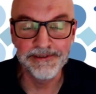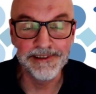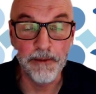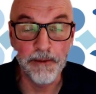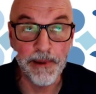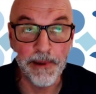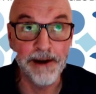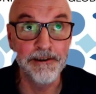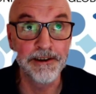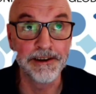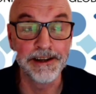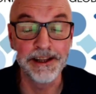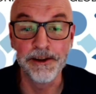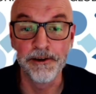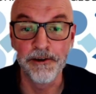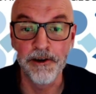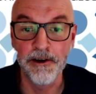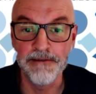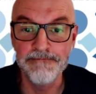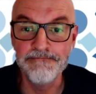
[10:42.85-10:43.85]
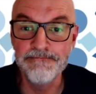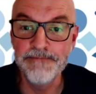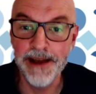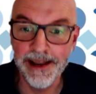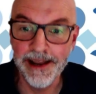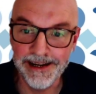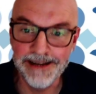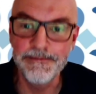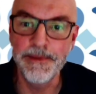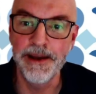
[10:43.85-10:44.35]
Apparently, there are
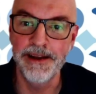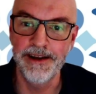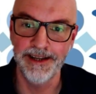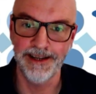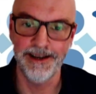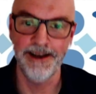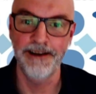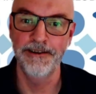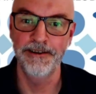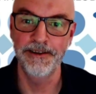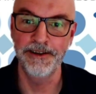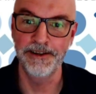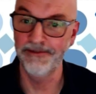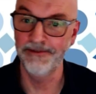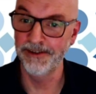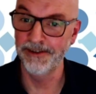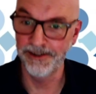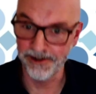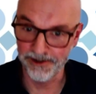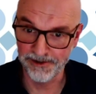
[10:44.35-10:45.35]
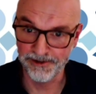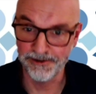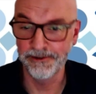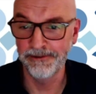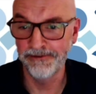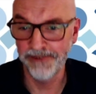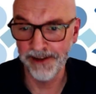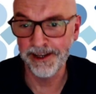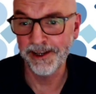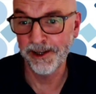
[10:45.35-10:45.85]
many kinds of industrial
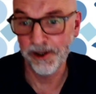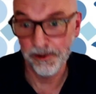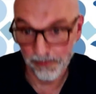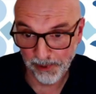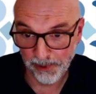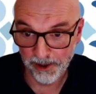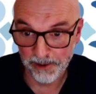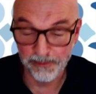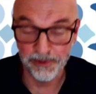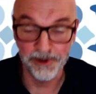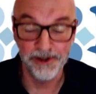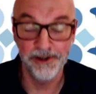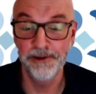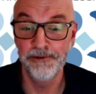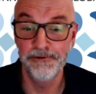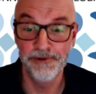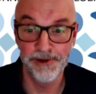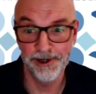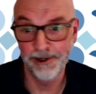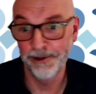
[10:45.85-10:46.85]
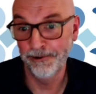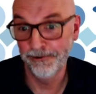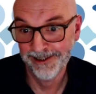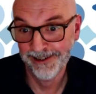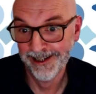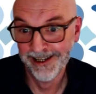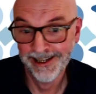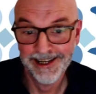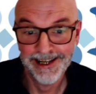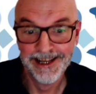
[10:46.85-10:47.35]
vacuum pump. Who knew?
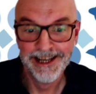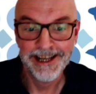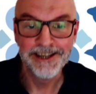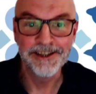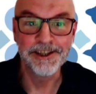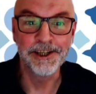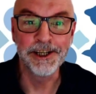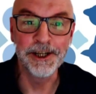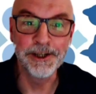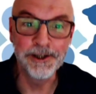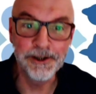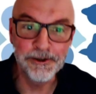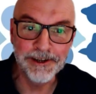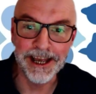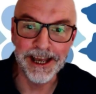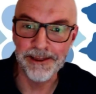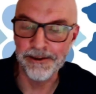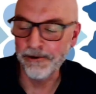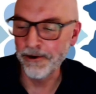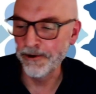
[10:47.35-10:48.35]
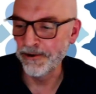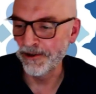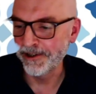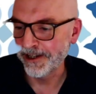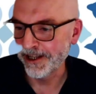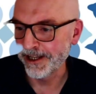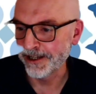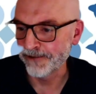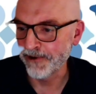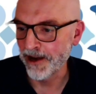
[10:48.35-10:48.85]
So you do get thrown into
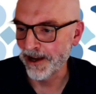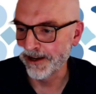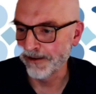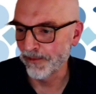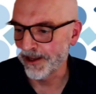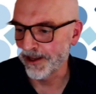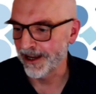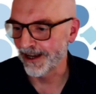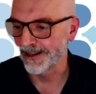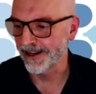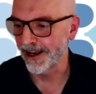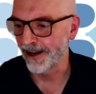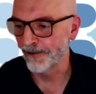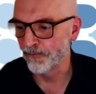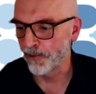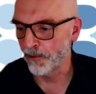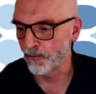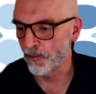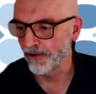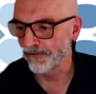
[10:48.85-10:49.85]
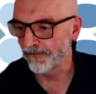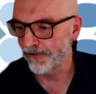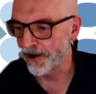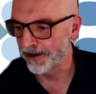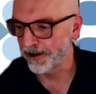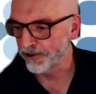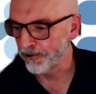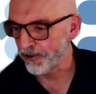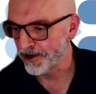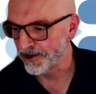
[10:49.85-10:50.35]
these random things. And one final
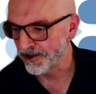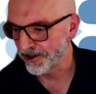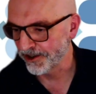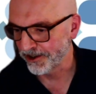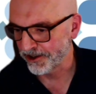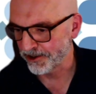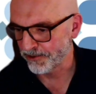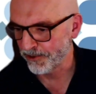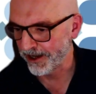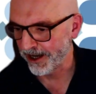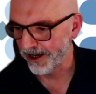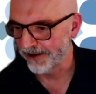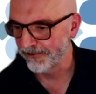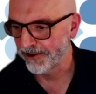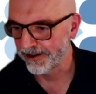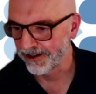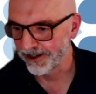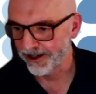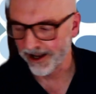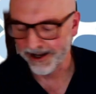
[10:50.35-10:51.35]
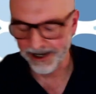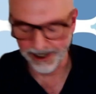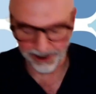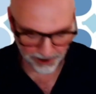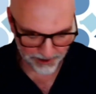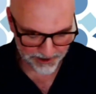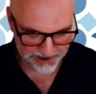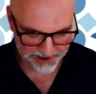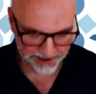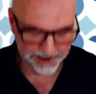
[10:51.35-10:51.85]
question, because we're kind of getting
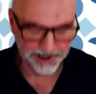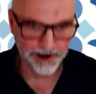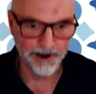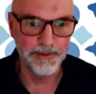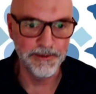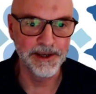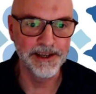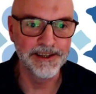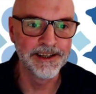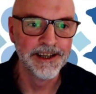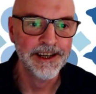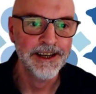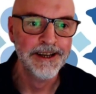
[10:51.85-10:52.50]
close to time, is: